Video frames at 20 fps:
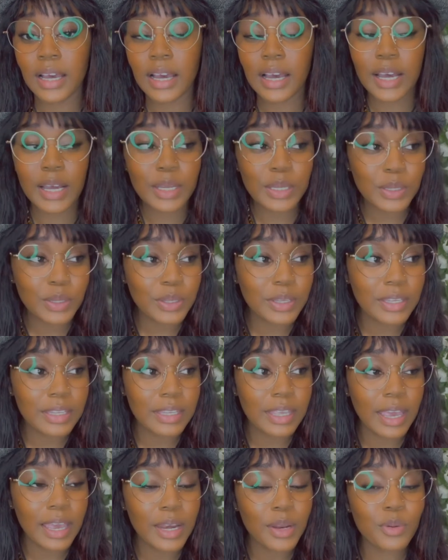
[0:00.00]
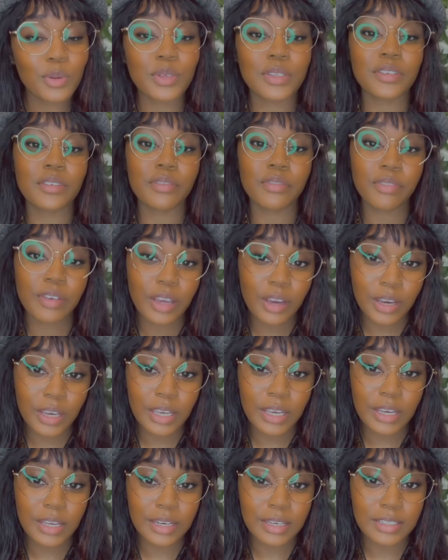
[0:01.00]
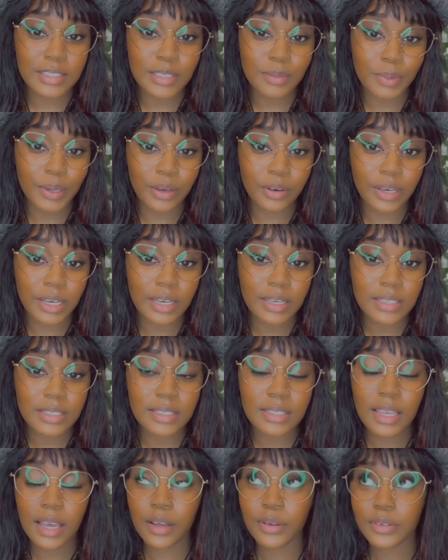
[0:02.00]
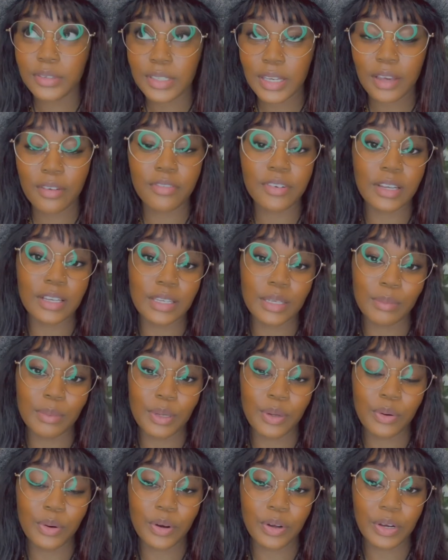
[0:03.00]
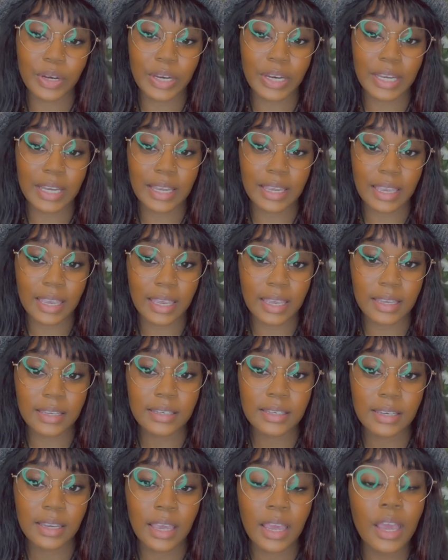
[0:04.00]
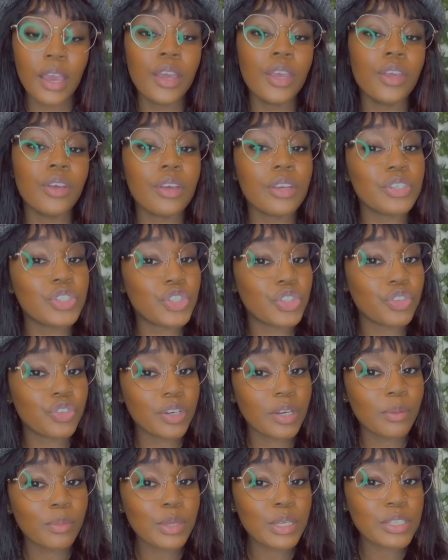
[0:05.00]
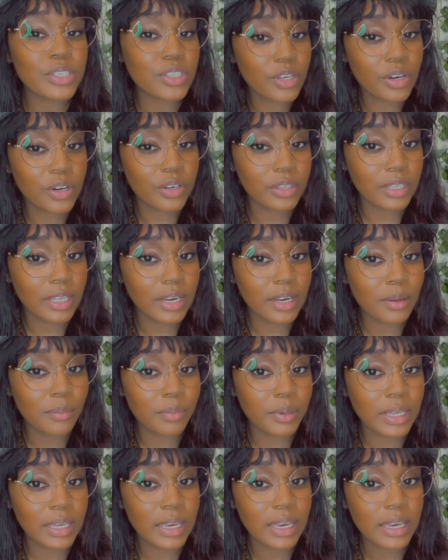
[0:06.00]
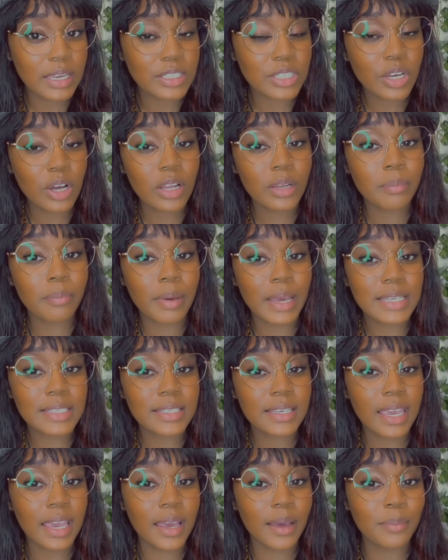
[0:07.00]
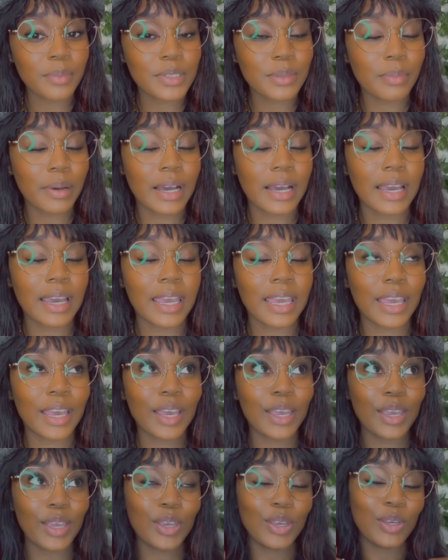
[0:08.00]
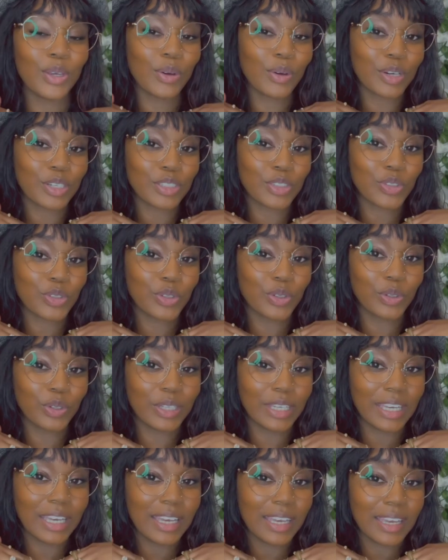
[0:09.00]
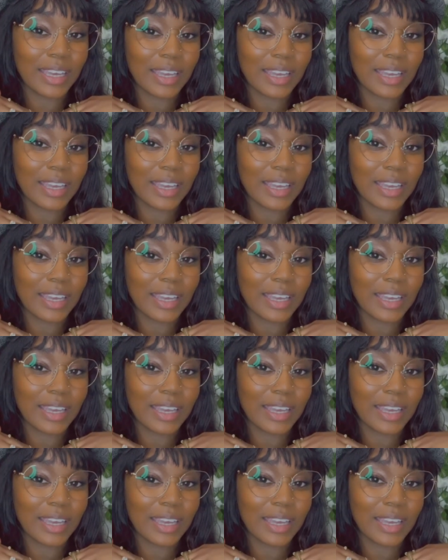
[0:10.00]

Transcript: Other than that, it was a very good experience. I'll definitely be ordering again. You can stream the song that I'm playing. It's called Best Kept by yours truly.